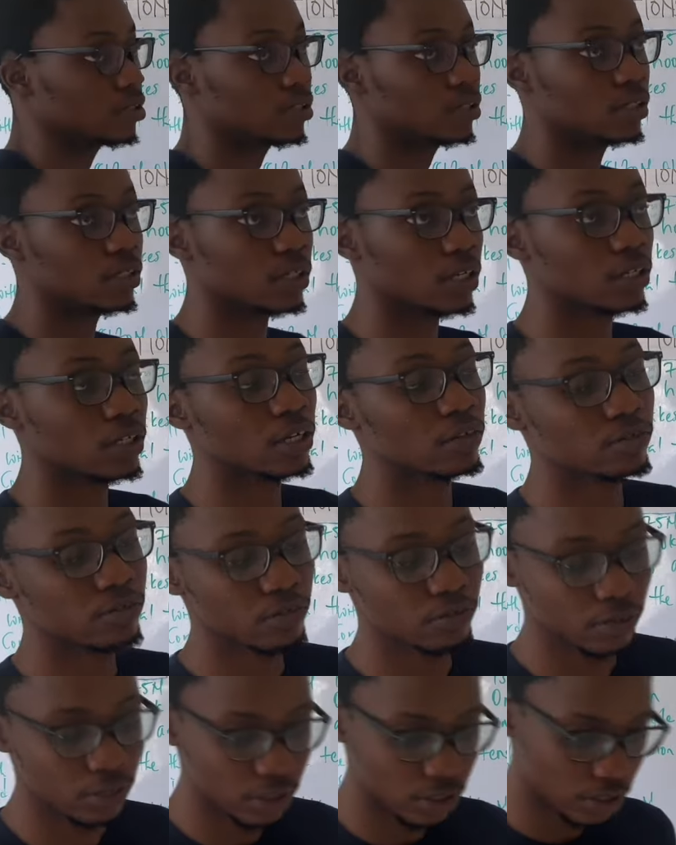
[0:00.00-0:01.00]
now you have to
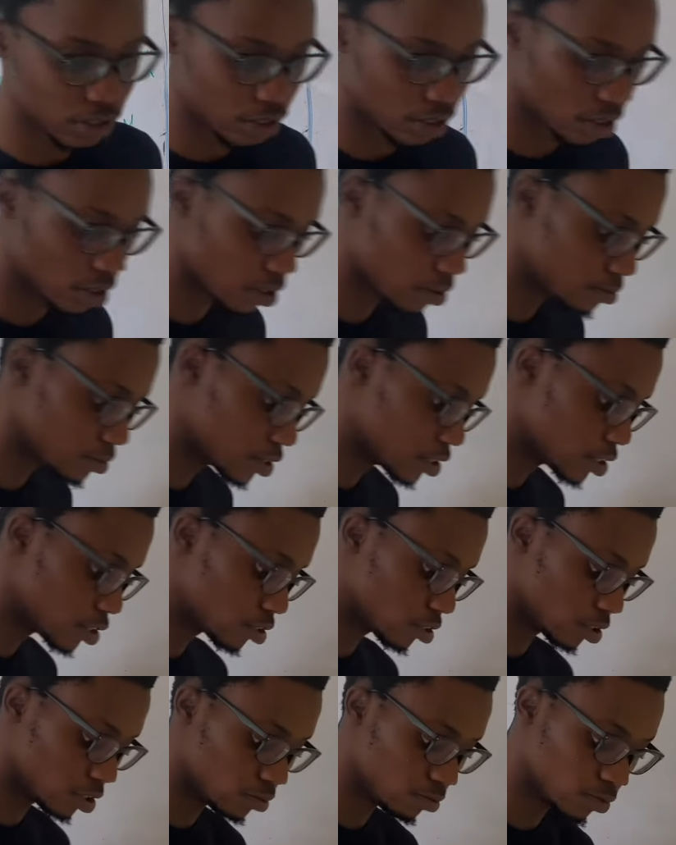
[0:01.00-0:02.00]
call the
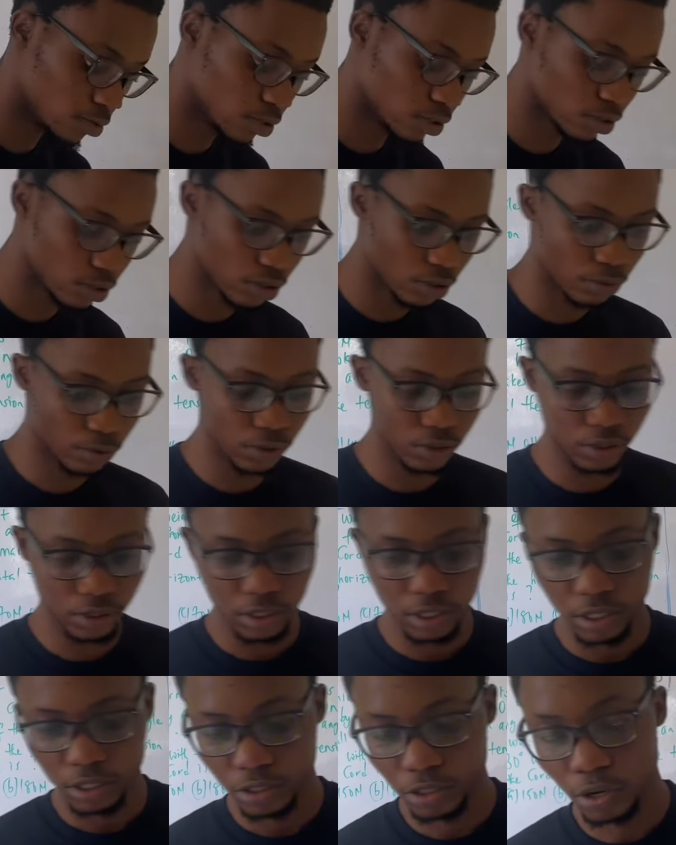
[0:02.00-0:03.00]
relationship between your
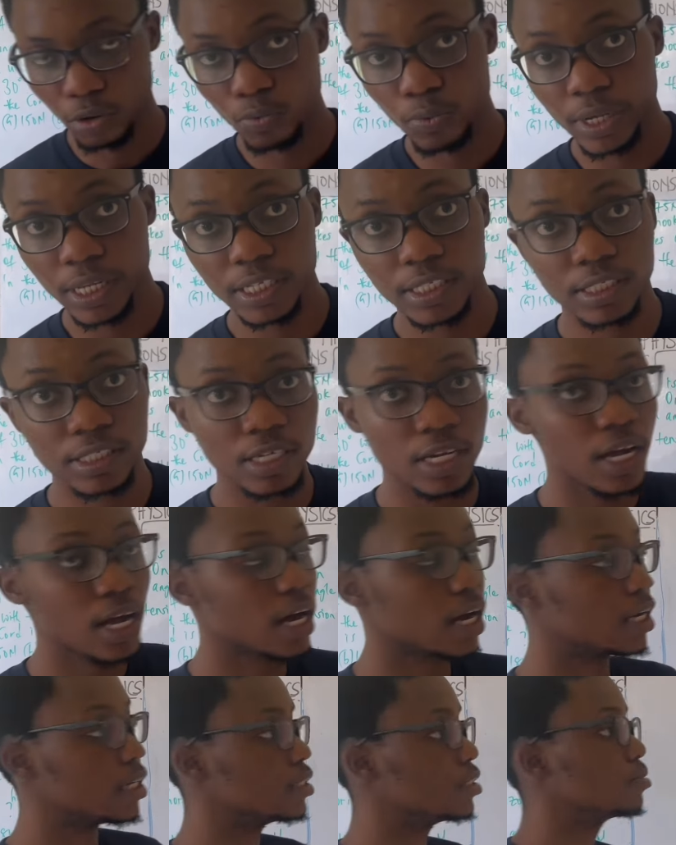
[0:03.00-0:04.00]
weight
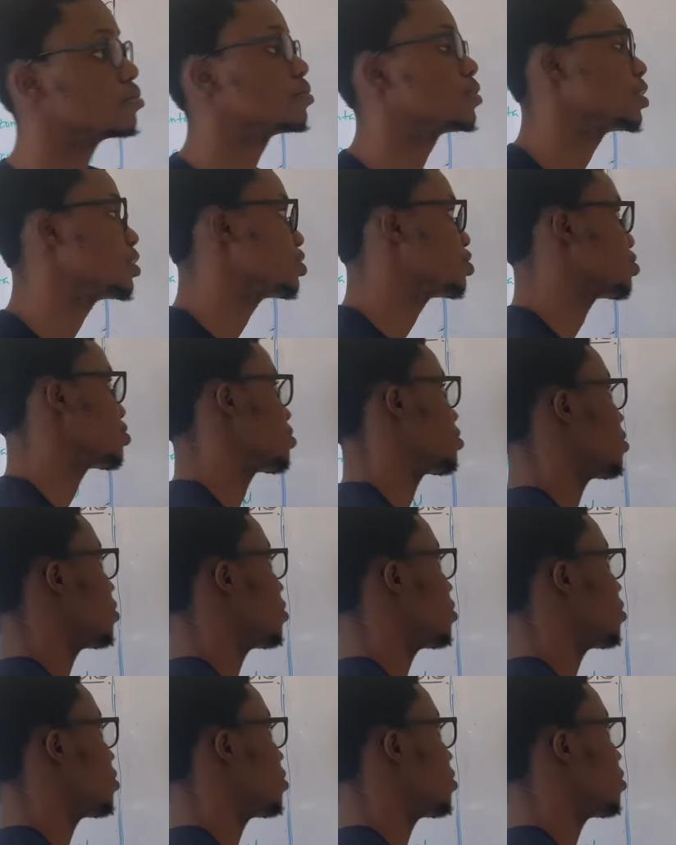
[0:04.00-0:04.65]
and the tension.